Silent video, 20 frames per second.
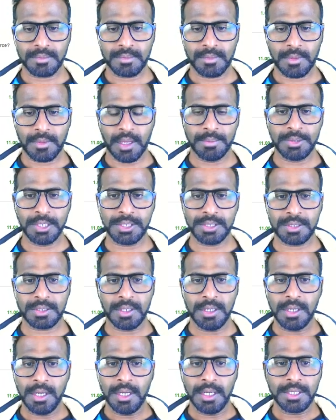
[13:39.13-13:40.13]

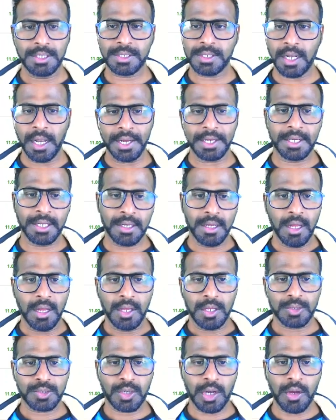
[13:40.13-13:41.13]
It's clicked.
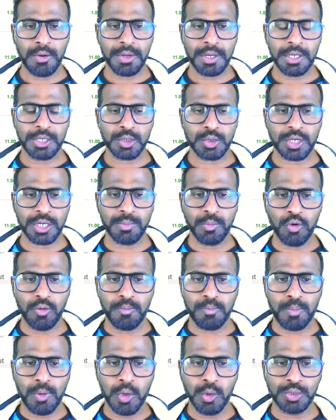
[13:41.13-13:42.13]
So now it should
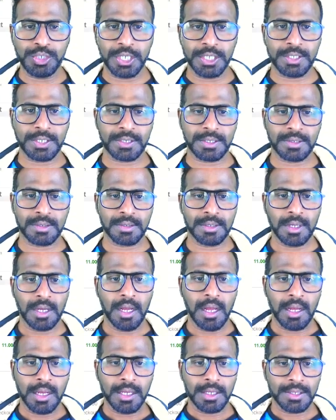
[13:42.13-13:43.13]
remove blue jeans.
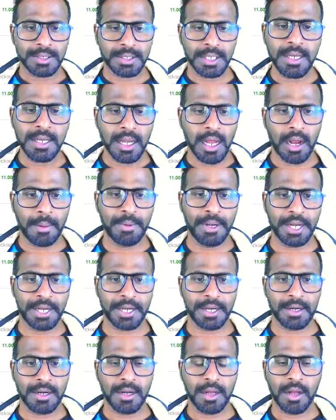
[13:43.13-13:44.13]
See,
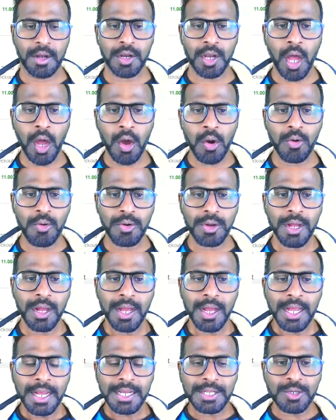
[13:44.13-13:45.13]
updated. Now
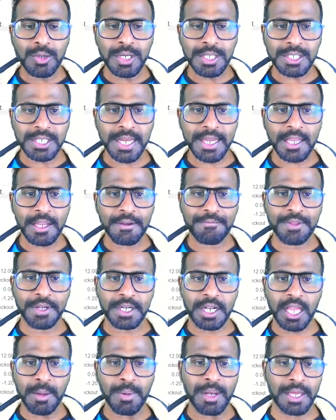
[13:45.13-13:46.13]
it's going to check if the
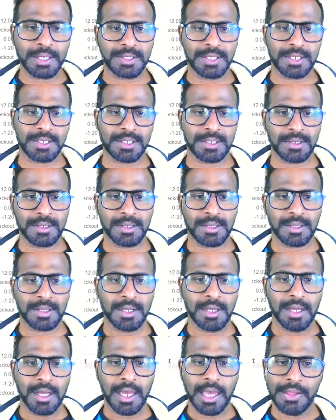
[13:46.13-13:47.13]
table exists
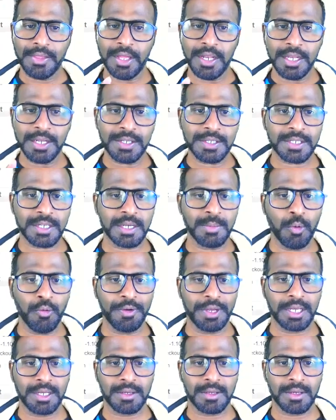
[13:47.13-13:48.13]
and then it's
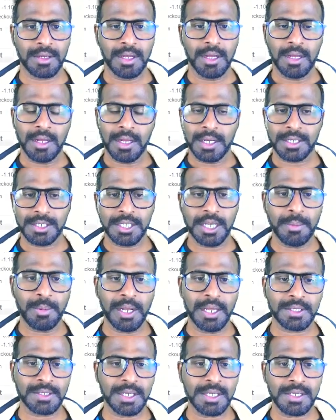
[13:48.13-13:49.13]
removing. Table
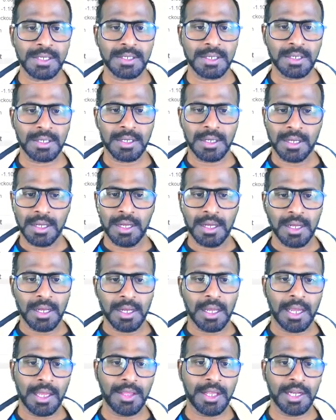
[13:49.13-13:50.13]
exists
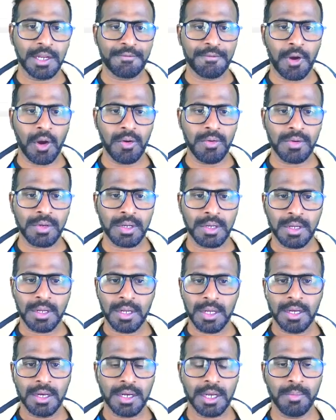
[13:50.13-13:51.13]
and then it found,
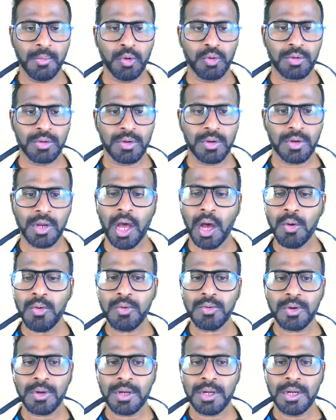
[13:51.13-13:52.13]
removed. Now
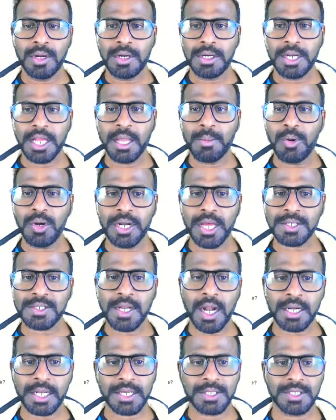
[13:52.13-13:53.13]
table does
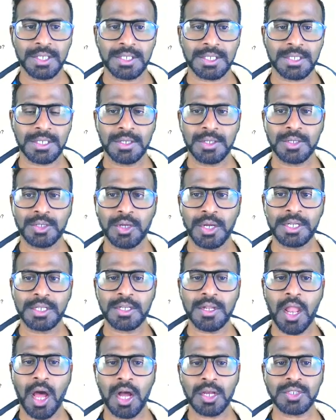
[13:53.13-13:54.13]
not exist. So it
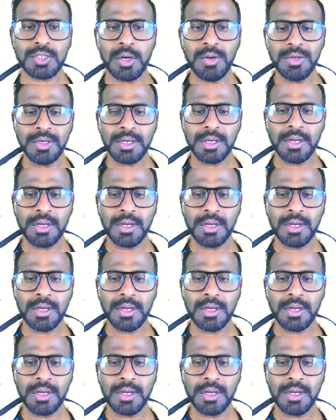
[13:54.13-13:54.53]
logs out